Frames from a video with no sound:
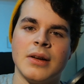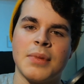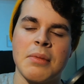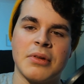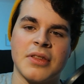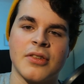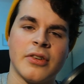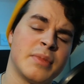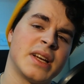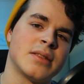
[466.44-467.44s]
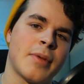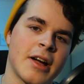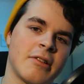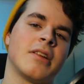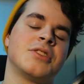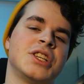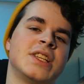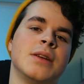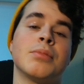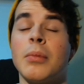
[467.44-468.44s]
people with the sort of money to buy a Ferrari
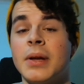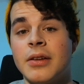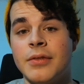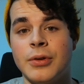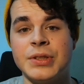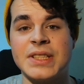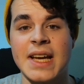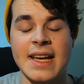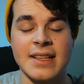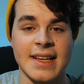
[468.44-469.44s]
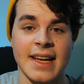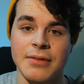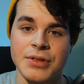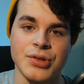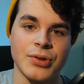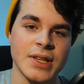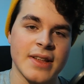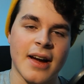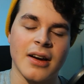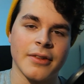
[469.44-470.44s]
GT probably can afford to take it to get it restored in the
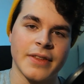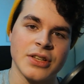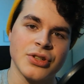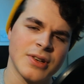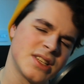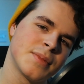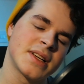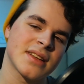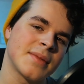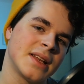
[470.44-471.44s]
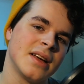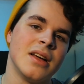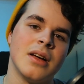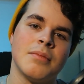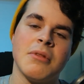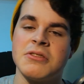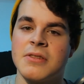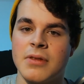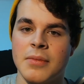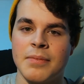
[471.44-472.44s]
colour of their choice, because most
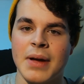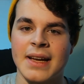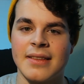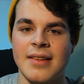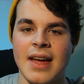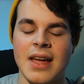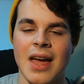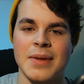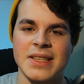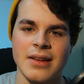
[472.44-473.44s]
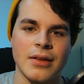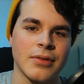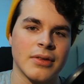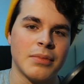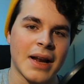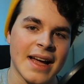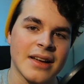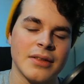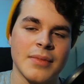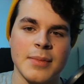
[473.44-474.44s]
of them back in the day came in silver and black
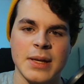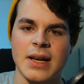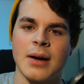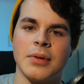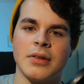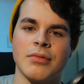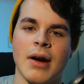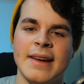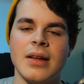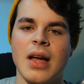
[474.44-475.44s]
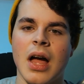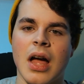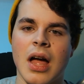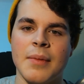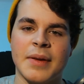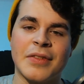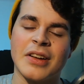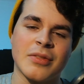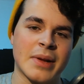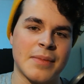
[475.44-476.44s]
and maybe a couple of red. Far
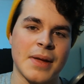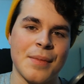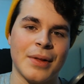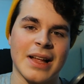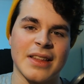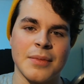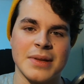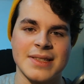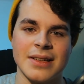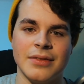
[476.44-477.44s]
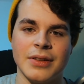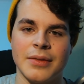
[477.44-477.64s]
too many people had them in silver.